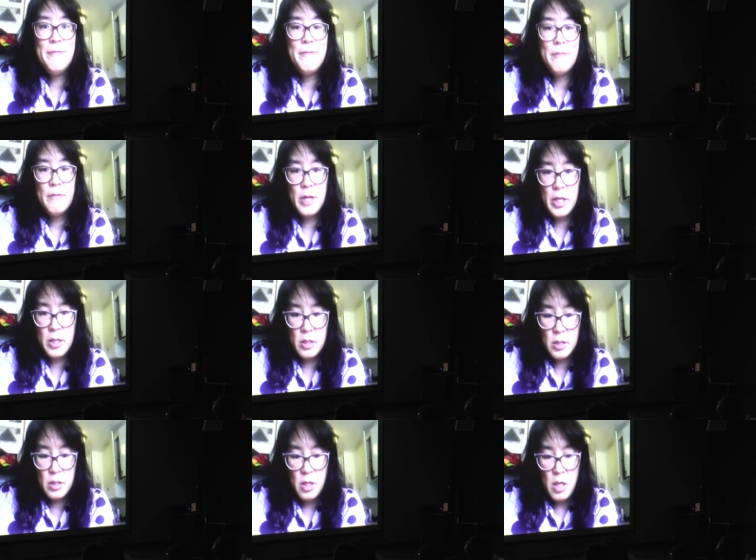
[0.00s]
right?
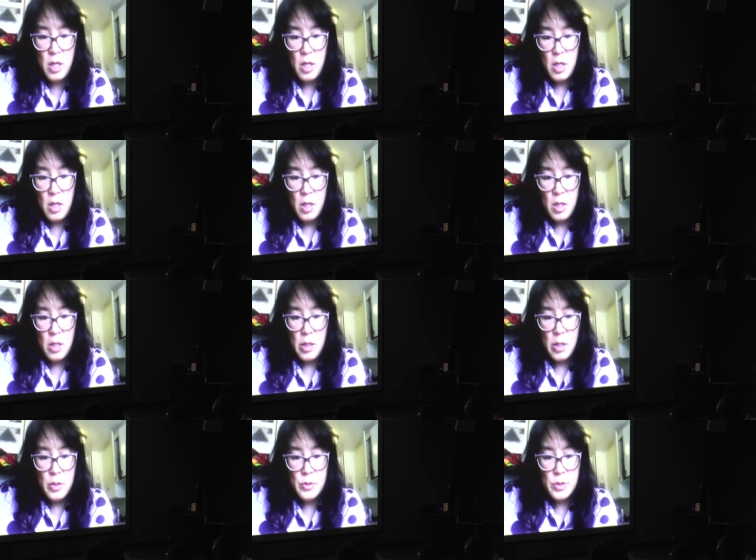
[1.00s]

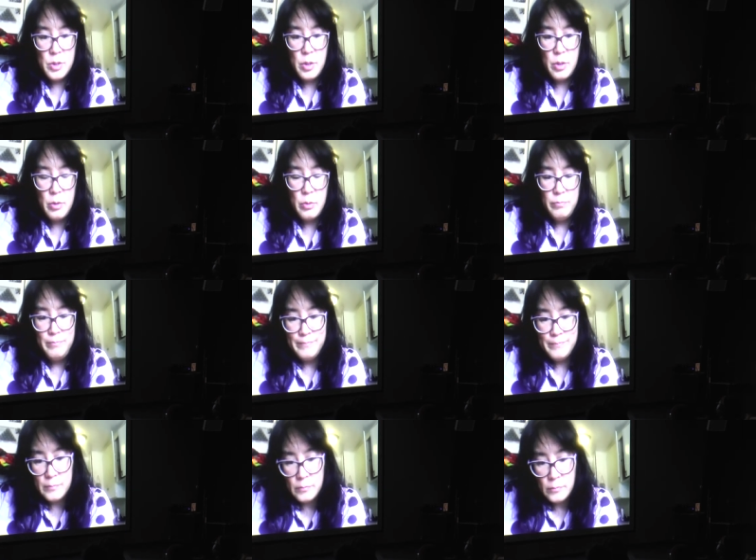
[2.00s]
So,
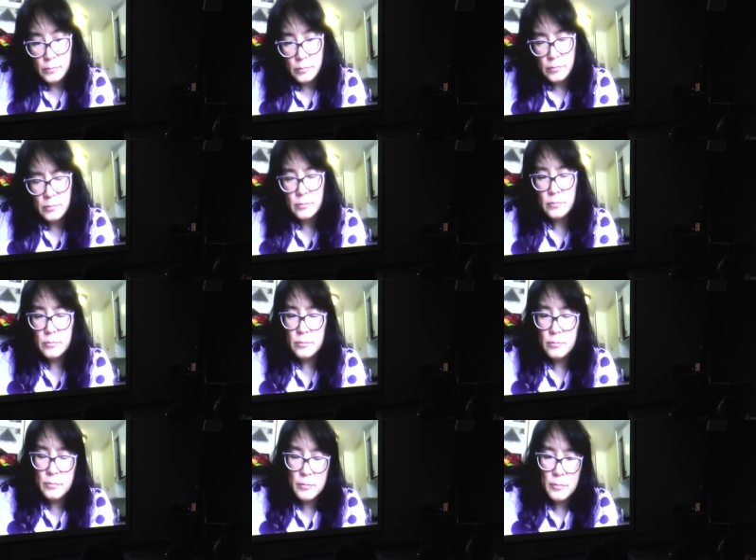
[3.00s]

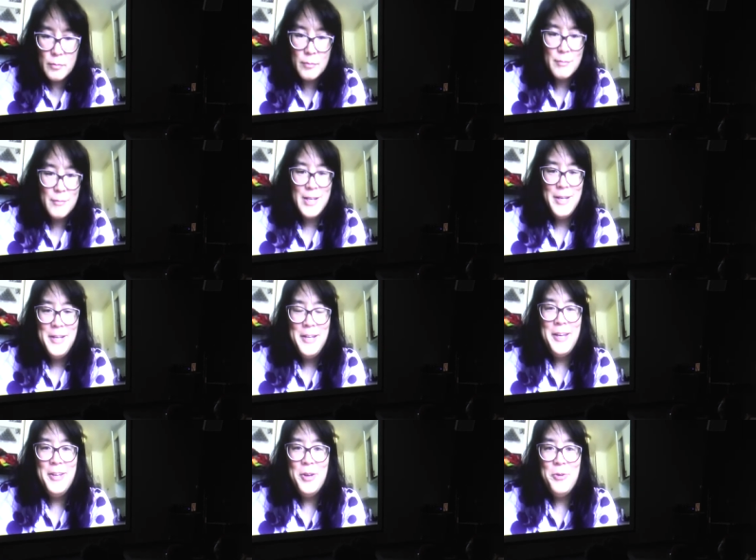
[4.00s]
hmm,
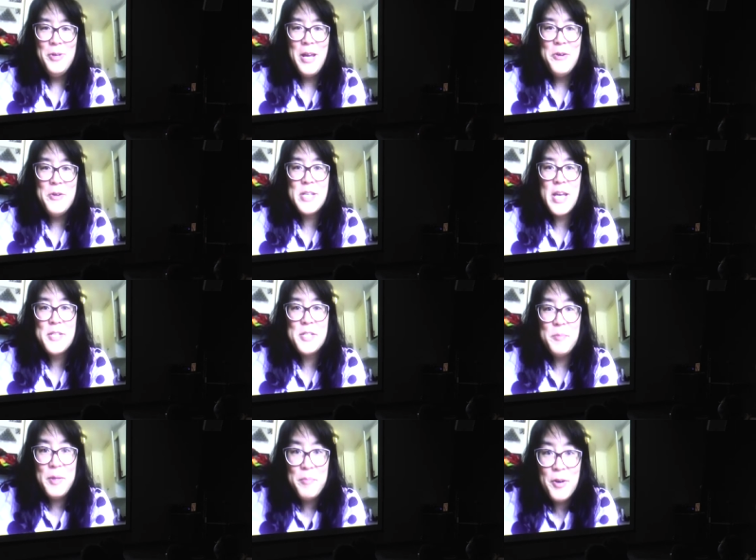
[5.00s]
you know, when I was asked to
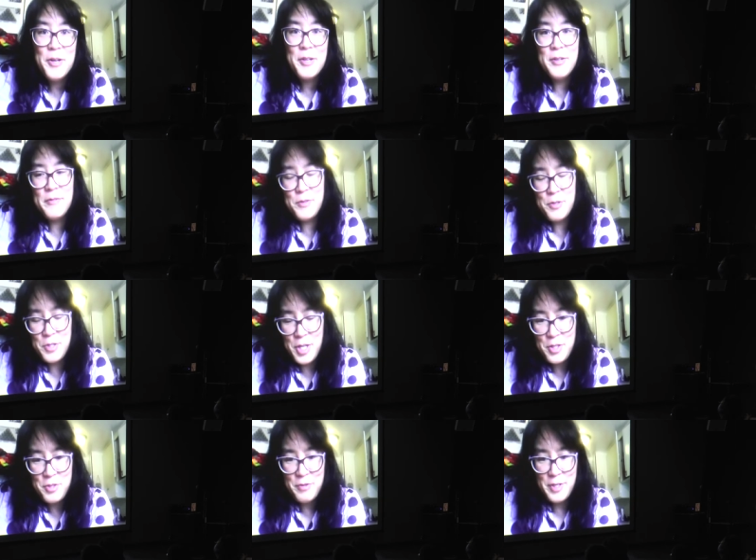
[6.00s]
be part of
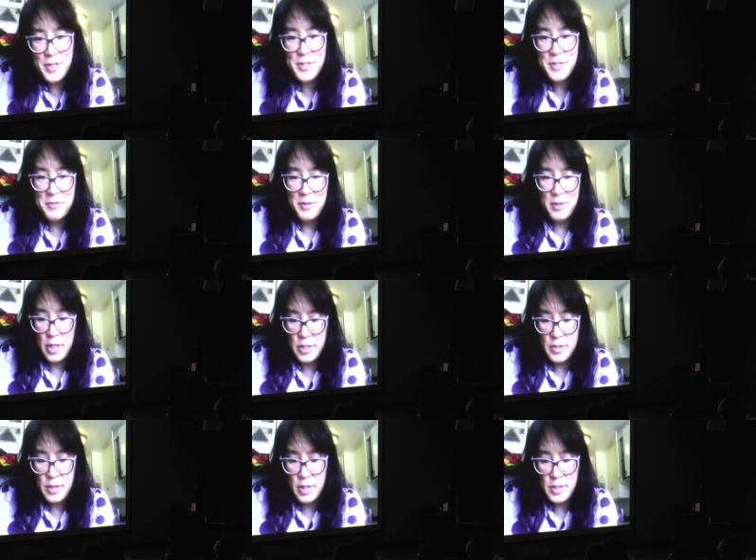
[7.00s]
Trajectories, you know, they,
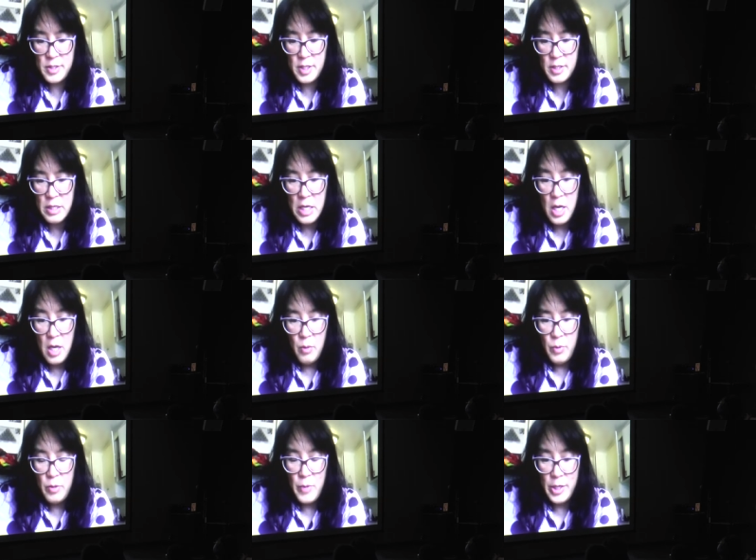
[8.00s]
they said,
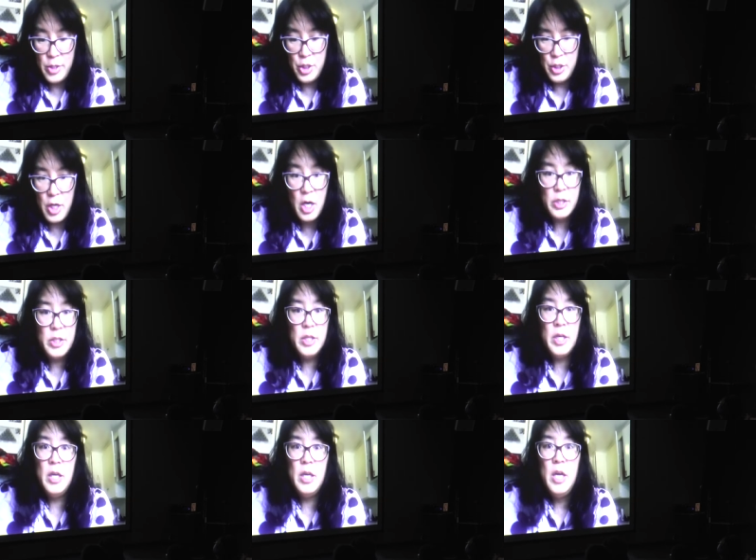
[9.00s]
well, why don't you talk to the